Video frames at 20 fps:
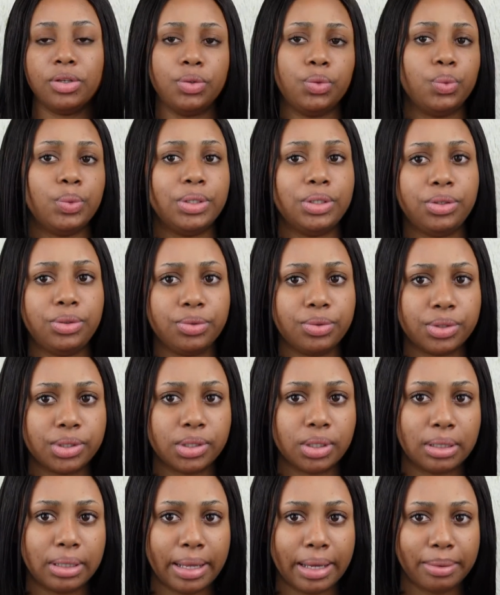would use
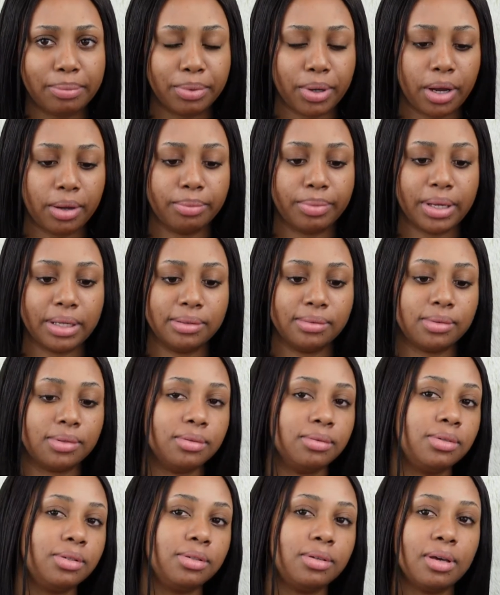the light brown
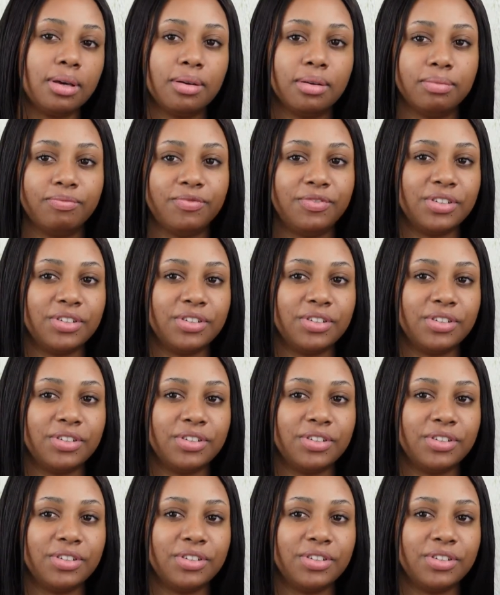pencil. Today I'm